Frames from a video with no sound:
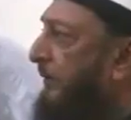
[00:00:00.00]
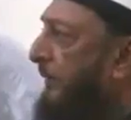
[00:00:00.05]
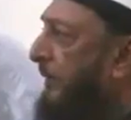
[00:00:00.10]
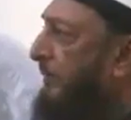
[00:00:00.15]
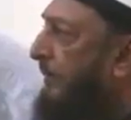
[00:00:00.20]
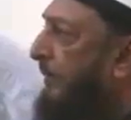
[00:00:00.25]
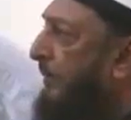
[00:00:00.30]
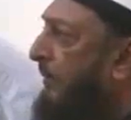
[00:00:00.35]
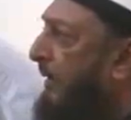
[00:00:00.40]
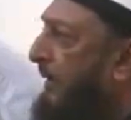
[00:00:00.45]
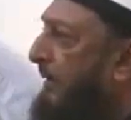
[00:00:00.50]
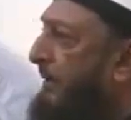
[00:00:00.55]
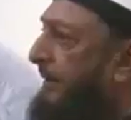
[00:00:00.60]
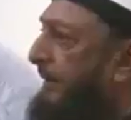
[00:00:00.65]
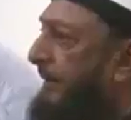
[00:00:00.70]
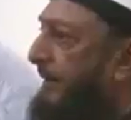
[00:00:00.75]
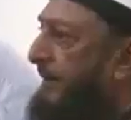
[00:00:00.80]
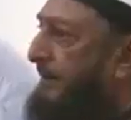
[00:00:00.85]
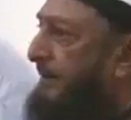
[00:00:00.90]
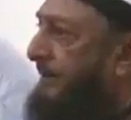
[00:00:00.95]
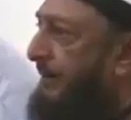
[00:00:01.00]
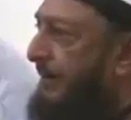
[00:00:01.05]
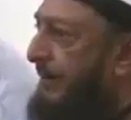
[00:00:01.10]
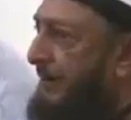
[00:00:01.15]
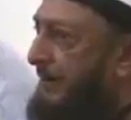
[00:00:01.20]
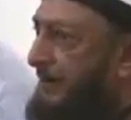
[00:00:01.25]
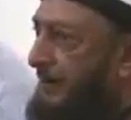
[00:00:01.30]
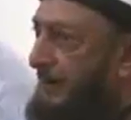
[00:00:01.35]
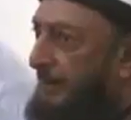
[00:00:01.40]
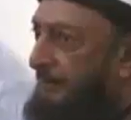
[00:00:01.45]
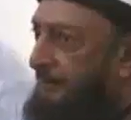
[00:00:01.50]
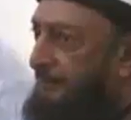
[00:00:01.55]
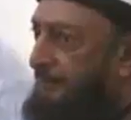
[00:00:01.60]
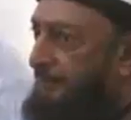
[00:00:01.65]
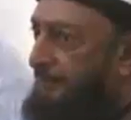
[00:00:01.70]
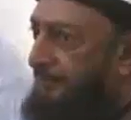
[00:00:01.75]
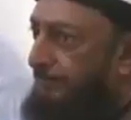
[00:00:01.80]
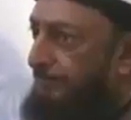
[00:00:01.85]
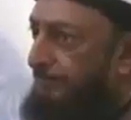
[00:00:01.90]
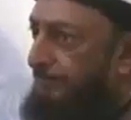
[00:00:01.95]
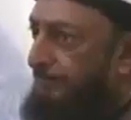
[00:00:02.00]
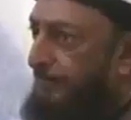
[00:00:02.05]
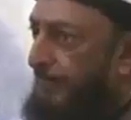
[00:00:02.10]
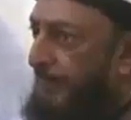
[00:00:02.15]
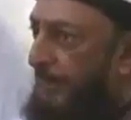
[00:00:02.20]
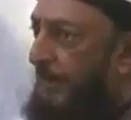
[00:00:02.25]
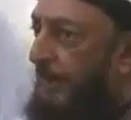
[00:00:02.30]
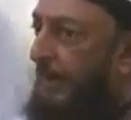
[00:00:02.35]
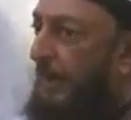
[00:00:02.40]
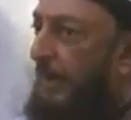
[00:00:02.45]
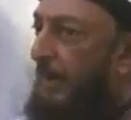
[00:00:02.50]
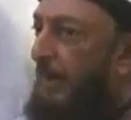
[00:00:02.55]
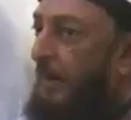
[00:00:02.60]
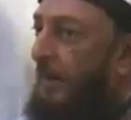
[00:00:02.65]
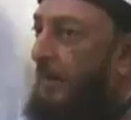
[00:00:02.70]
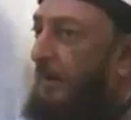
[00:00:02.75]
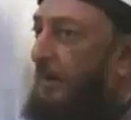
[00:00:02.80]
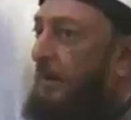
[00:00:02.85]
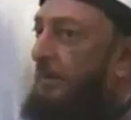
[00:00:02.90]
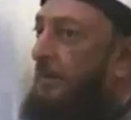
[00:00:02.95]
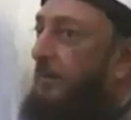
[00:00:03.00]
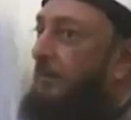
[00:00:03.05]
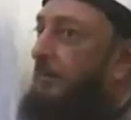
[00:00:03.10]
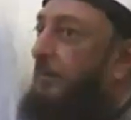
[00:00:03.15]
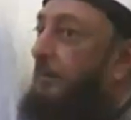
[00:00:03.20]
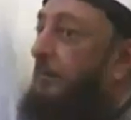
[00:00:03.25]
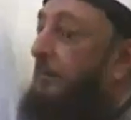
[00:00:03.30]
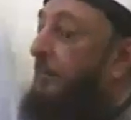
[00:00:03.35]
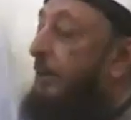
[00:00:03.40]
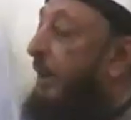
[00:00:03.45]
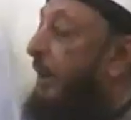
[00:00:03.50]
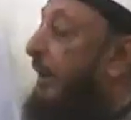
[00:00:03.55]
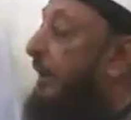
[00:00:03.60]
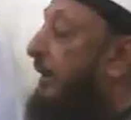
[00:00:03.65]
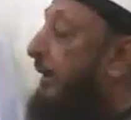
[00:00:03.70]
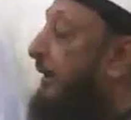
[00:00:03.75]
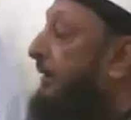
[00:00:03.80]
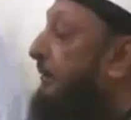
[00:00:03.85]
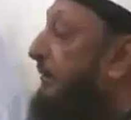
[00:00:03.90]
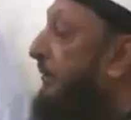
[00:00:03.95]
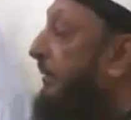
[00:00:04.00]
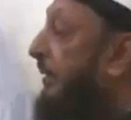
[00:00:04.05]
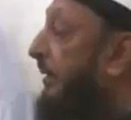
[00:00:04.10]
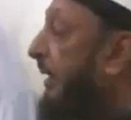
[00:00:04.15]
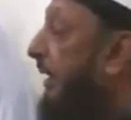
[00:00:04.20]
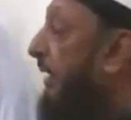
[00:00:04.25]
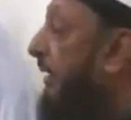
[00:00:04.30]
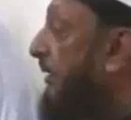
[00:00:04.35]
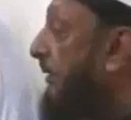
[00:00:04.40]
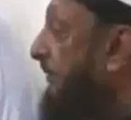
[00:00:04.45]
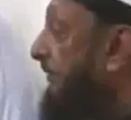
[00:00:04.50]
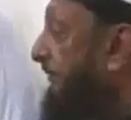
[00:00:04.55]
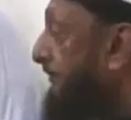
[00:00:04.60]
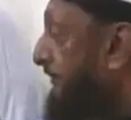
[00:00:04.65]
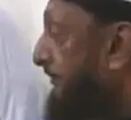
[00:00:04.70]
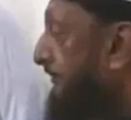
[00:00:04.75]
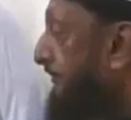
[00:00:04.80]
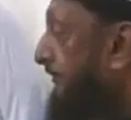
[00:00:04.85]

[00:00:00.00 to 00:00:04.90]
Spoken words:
So number one, Dajjal. Number two, Gog and Magog.